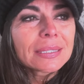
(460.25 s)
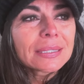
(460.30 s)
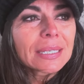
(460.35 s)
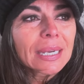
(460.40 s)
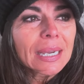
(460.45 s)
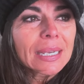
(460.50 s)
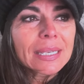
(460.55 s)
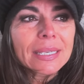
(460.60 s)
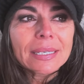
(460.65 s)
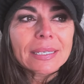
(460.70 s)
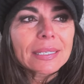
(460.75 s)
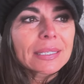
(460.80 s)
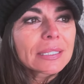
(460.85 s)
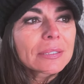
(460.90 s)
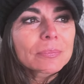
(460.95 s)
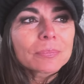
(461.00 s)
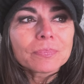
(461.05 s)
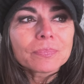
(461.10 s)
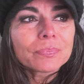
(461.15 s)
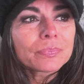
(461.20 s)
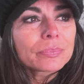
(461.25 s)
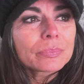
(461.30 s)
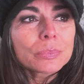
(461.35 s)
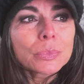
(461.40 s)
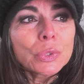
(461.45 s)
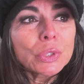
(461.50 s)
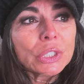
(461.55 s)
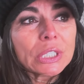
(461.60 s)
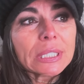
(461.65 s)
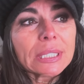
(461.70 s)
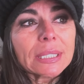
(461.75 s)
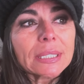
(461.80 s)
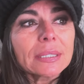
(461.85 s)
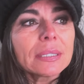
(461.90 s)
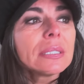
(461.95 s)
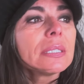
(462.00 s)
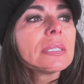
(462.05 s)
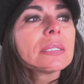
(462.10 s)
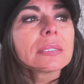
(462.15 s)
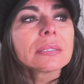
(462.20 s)
I get
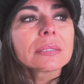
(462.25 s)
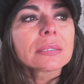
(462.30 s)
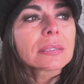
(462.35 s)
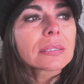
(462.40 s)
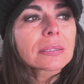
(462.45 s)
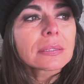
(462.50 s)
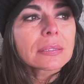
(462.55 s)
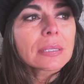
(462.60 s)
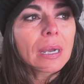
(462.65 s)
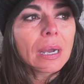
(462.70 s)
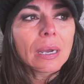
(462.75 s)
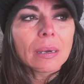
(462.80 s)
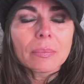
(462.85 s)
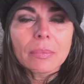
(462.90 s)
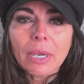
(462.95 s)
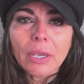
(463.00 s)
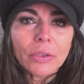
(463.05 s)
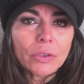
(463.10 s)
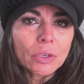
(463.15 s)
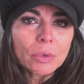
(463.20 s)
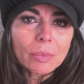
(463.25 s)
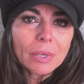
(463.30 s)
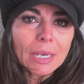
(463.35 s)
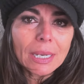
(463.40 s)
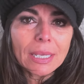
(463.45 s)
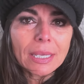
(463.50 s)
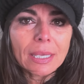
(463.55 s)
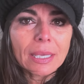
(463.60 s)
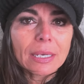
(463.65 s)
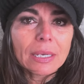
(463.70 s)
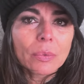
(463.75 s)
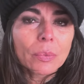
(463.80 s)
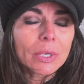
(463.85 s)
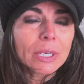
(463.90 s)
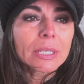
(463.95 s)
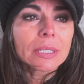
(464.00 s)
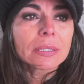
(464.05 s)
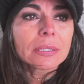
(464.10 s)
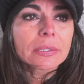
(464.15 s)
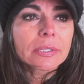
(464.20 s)
moody. I'm a human like
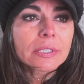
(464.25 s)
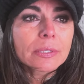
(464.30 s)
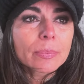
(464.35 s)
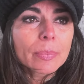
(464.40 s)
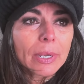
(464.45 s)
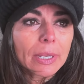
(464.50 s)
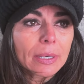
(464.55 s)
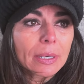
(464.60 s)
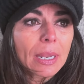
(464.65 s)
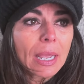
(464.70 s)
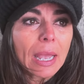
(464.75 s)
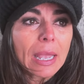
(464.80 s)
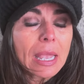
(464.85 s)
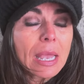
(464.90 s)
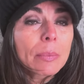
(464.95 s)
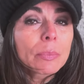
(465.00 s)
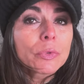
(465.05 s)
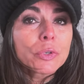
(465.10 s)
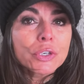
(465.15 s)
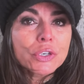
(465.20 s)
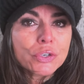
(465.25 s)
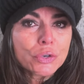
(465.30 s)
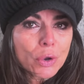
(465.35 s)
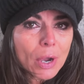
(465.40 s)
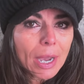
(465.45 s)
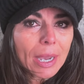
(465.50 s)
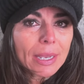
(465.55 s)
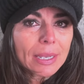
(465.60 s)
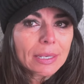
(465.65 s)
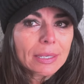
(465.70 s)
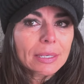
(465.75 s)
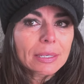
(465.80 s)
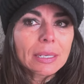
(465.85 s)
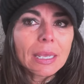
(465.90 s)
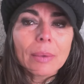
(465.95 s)
anyone else, but I am trying.